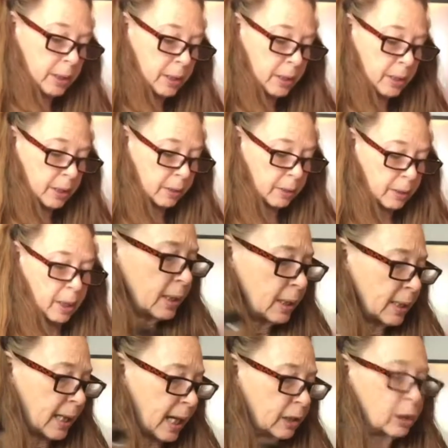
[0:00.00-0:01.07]
in here.
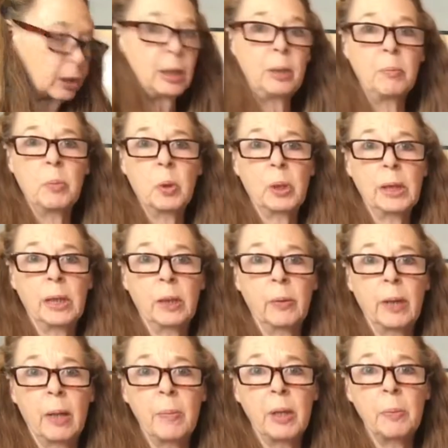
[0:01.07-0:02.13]
This is actually more
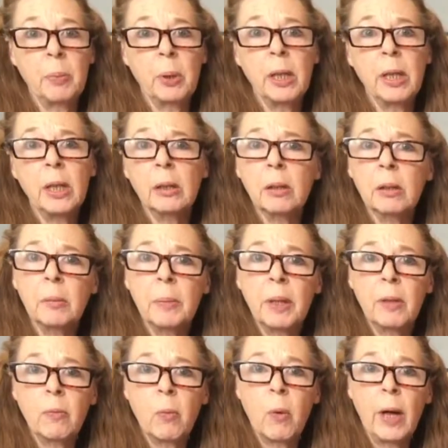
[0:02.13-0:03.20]
liquid. I'm going to put in a little
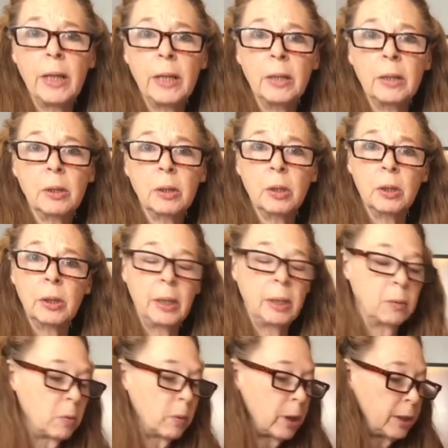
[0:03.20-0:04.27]
bit of white
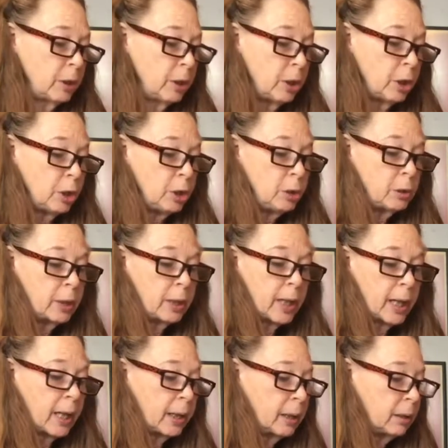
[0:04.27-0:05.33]
cooking wine. You could
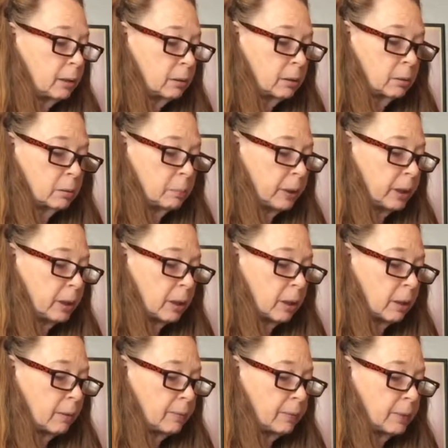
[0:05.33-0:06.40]
add in a little bit
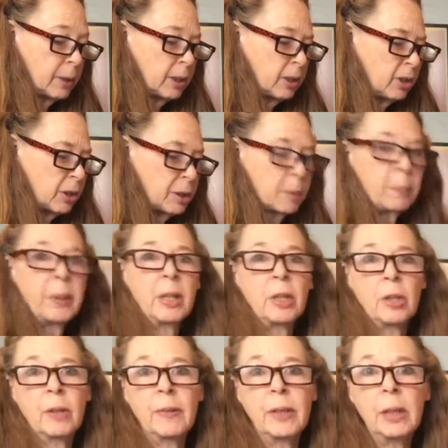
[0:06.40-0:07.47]
of, just a
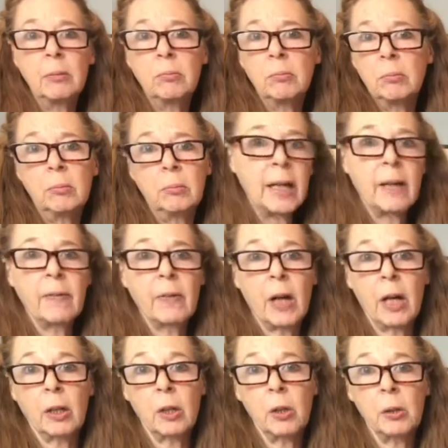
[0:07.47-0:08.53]
pinch of it. And I've
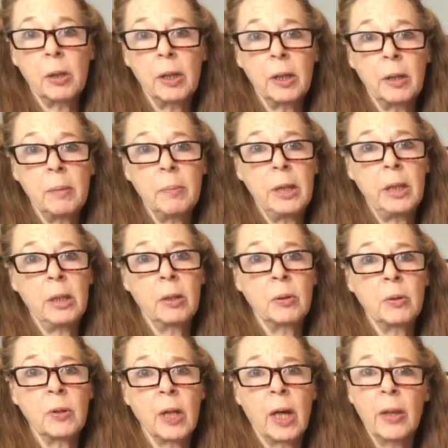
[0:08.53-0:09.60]
got coconut
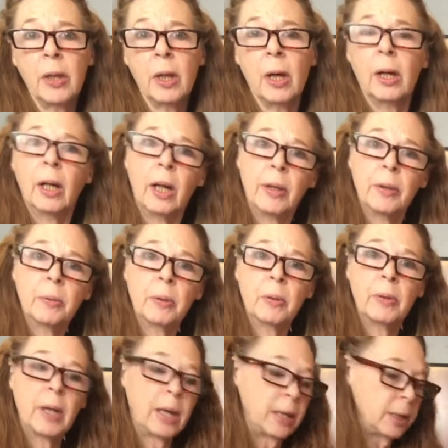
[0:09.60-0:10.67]
aminos. I thought I'd
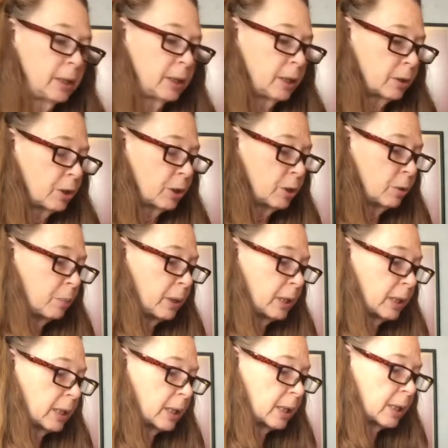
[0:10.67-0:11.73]
throw that in here too,
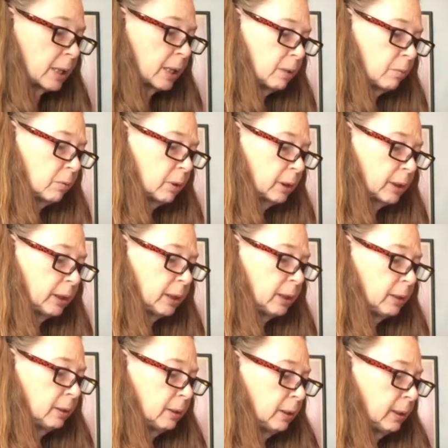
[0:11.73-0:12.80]
because it really